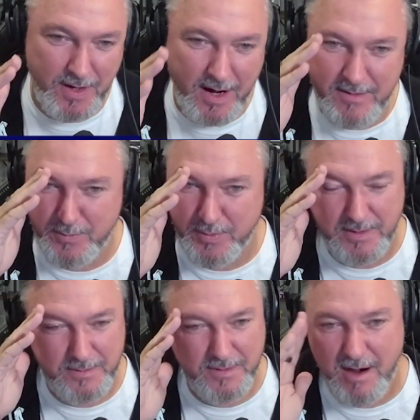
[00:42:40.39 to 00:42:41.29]

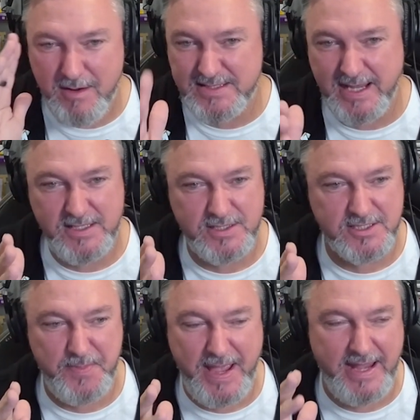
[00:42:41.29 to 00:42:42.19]
our
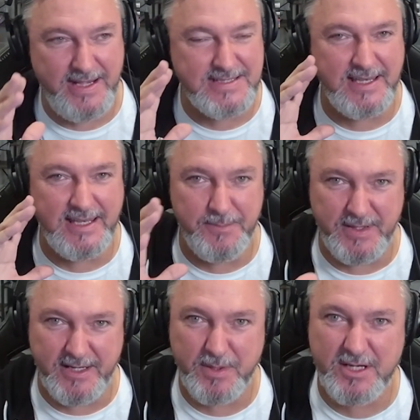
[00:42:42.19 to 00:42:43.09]
attention span is
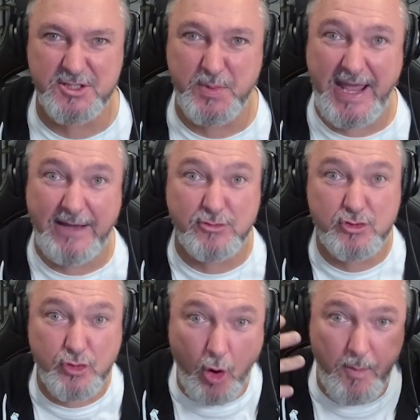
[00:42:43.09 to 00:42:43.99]
limited because we have
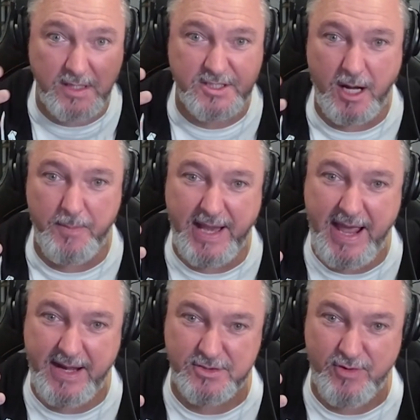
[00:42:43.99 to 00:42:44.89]
so much coming
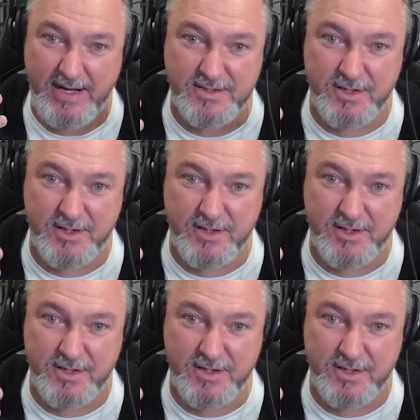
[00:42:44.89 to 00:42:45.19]
at us, right?